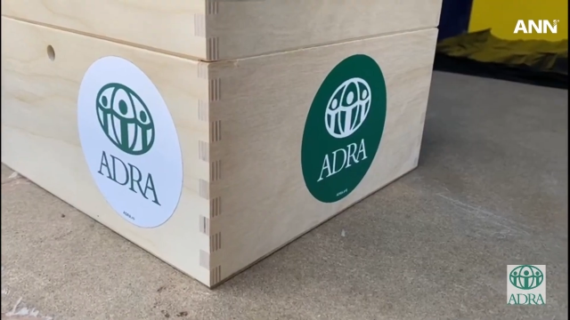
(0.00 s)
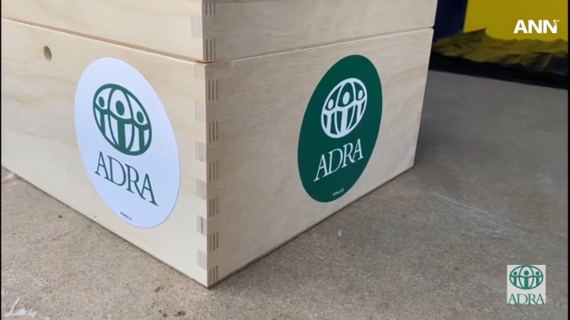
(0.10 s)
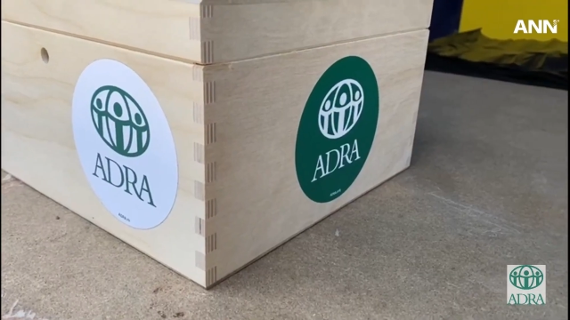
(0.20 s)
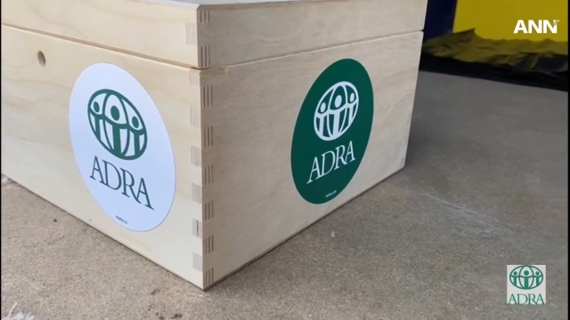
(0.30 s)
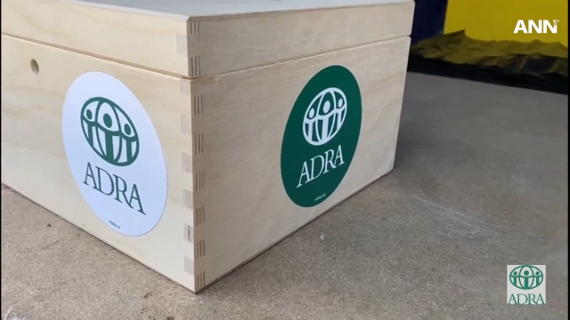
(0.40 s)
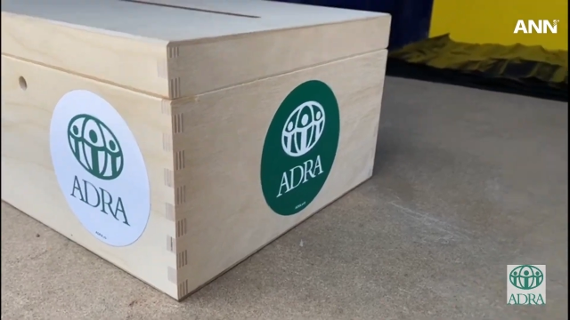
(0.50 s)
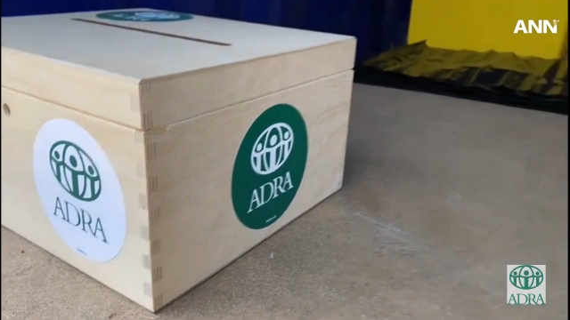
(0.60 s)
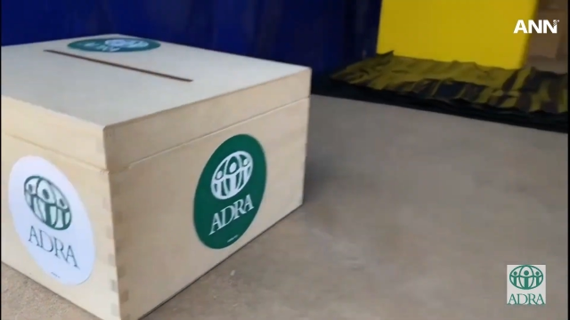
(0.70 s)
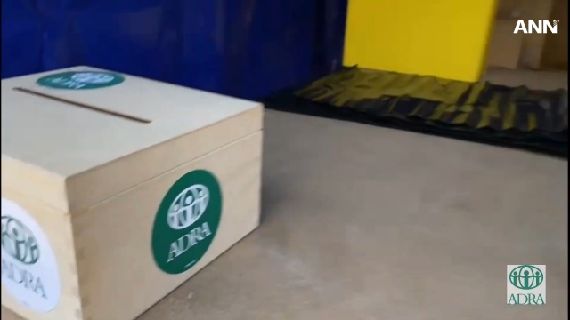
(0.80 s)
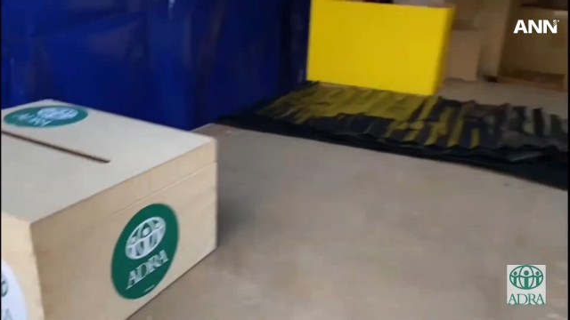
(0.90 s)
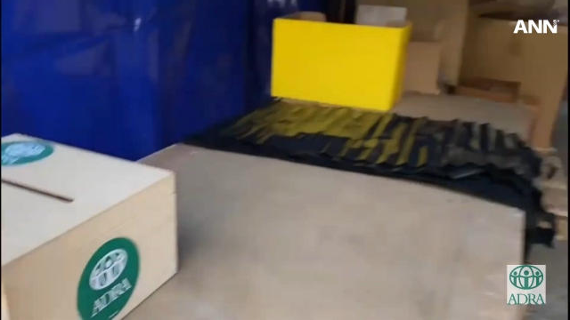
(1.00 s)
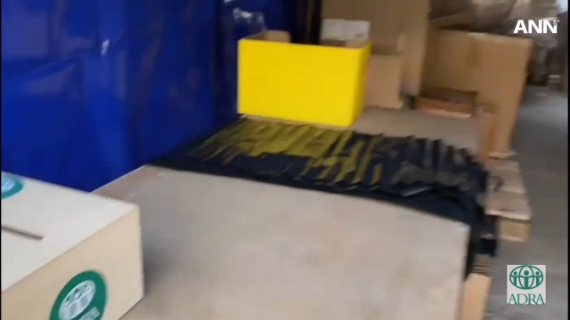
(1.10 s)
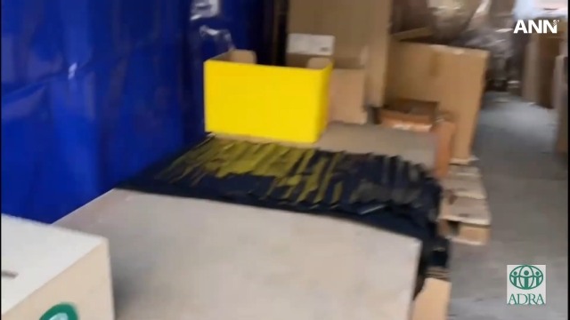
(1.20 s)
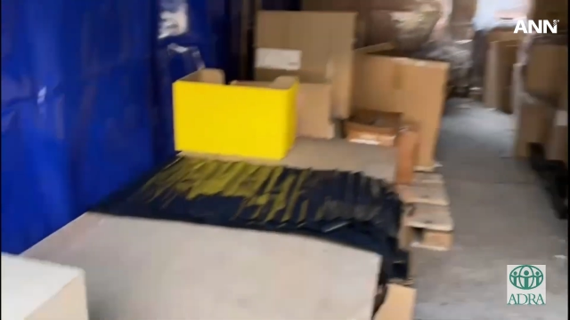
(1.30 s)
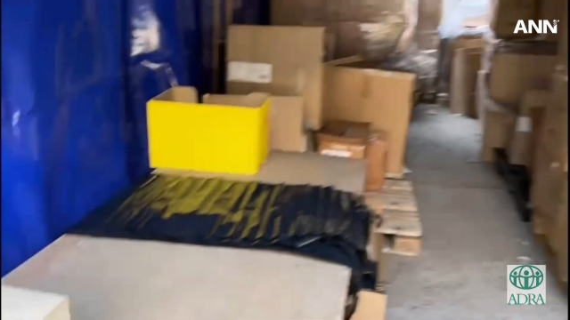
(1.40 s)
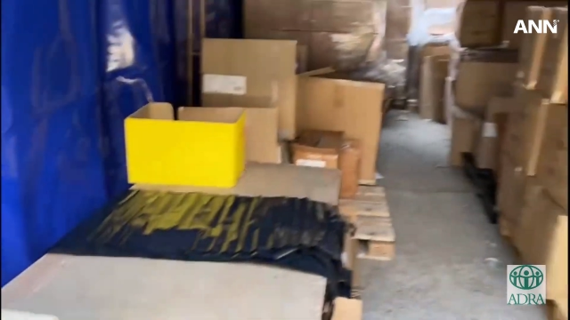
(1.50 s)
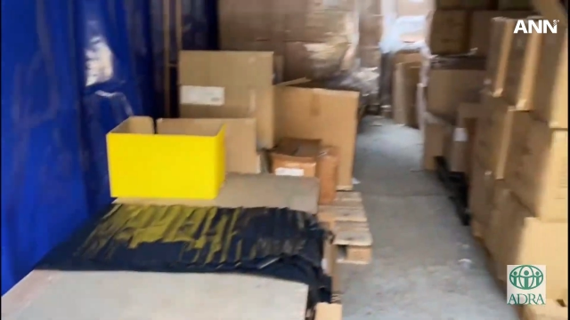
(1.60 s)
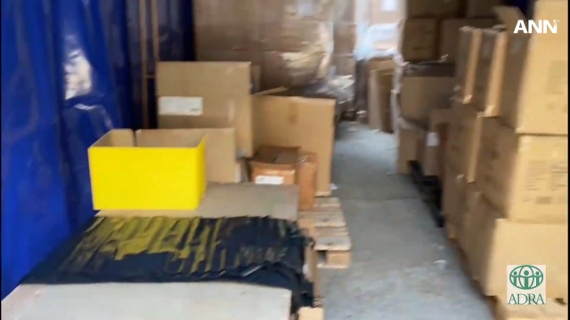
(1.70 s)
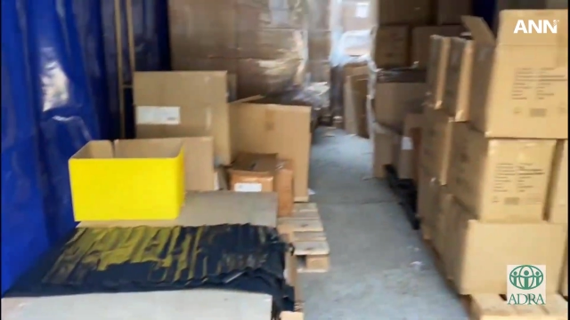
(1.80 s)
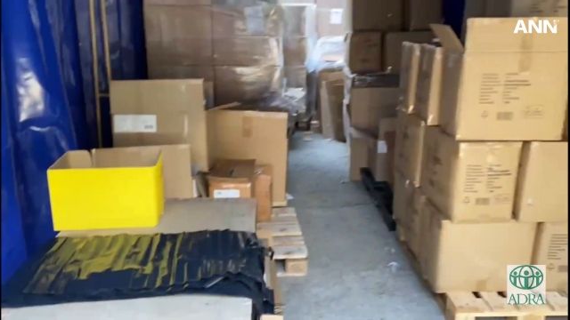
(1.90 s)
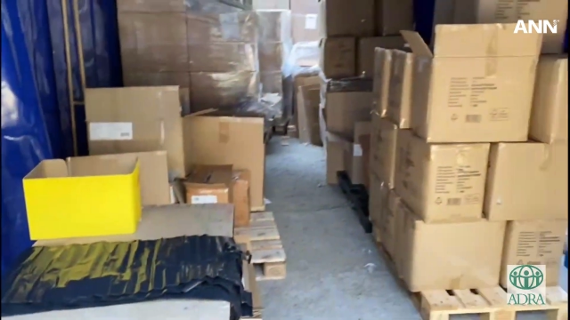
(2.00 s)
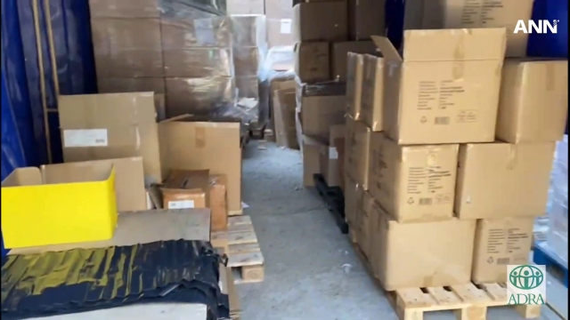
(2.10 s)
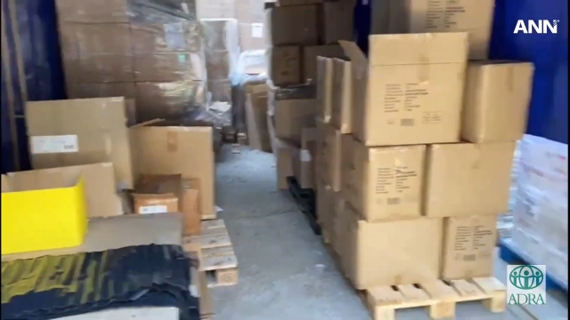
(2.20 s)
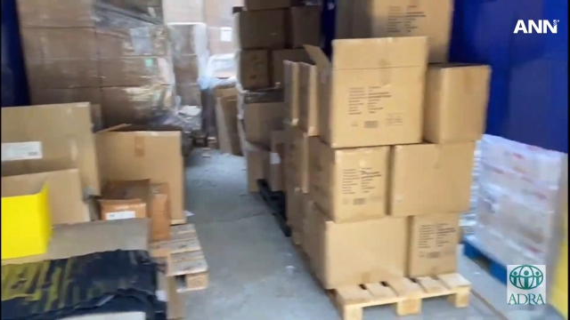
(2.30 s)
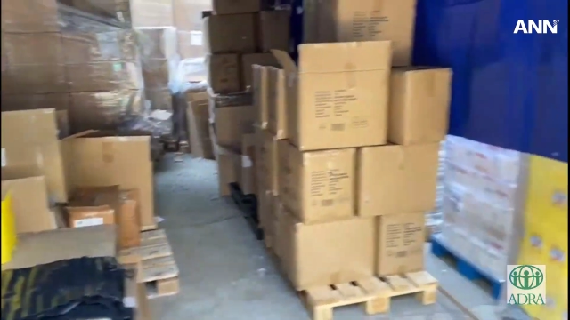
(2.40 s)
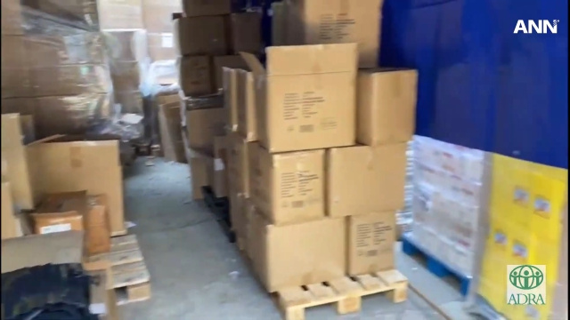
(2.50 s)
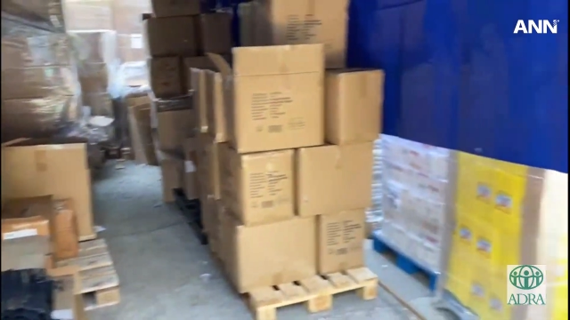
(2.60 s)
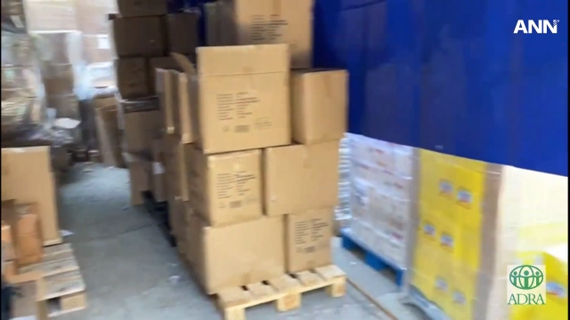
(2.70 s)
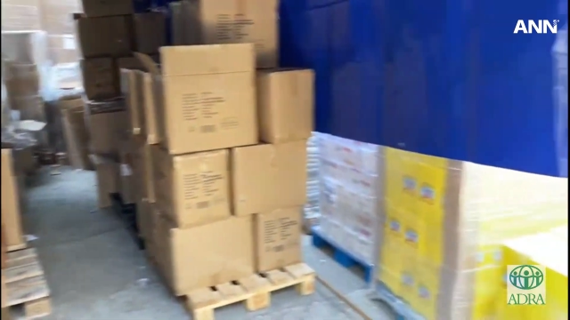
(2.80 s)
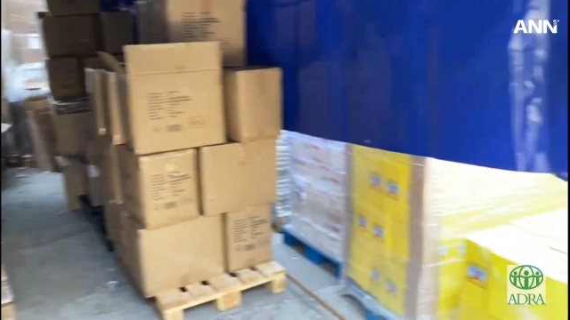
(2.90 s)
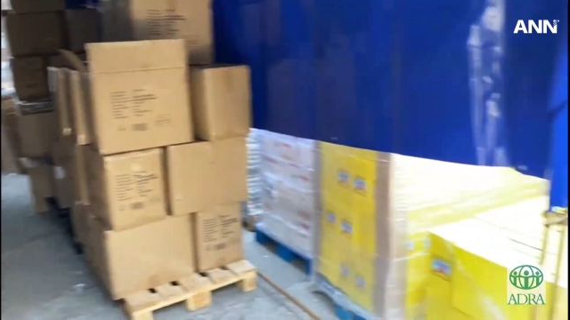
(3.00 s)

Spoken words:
Nobody's mouth can be seen.